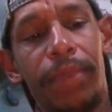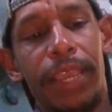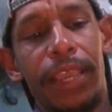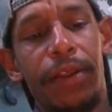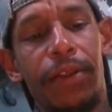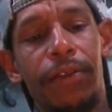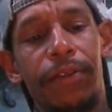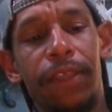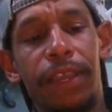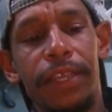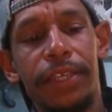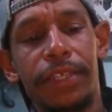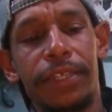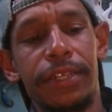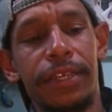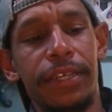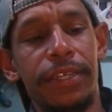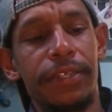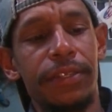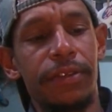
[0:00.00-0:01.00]
make it all nice,
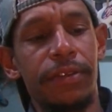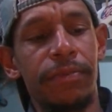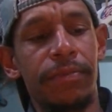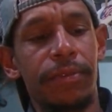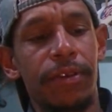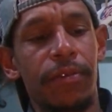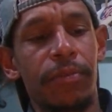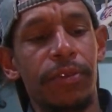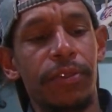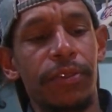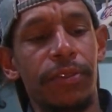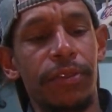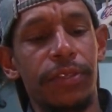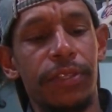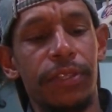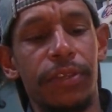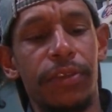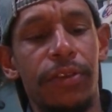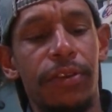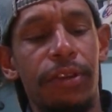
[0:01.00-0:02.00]
nice. Oh, almost
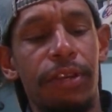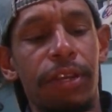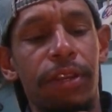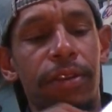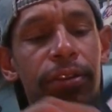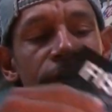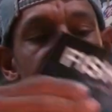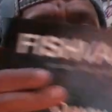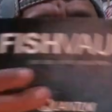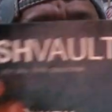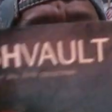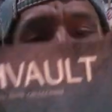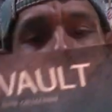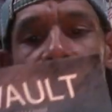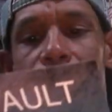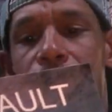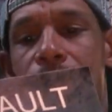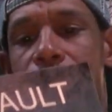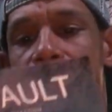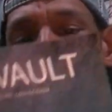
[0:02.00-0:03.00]
lost the card here.
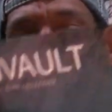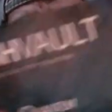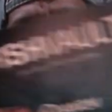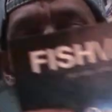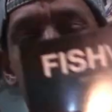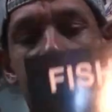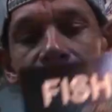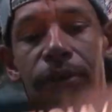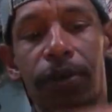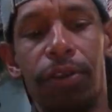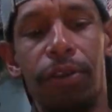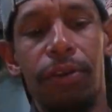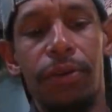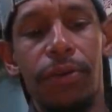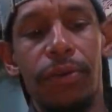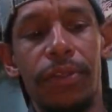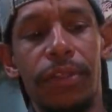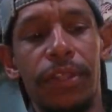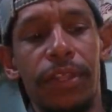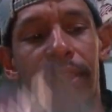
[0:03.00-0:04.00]

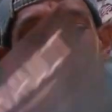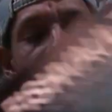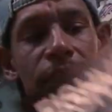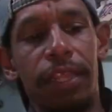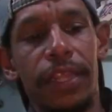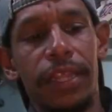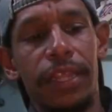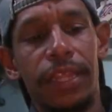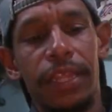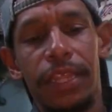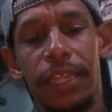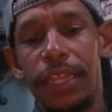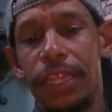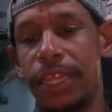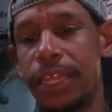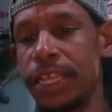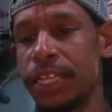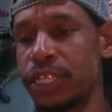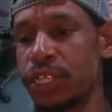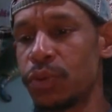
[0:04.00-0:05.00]
So
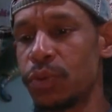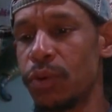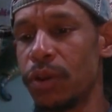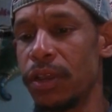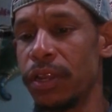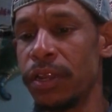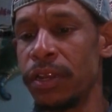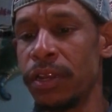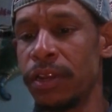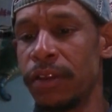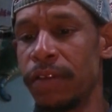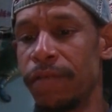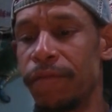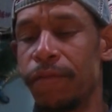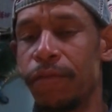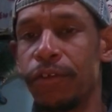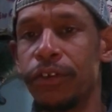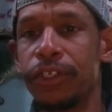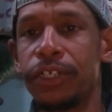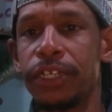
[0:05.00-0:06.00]
this one for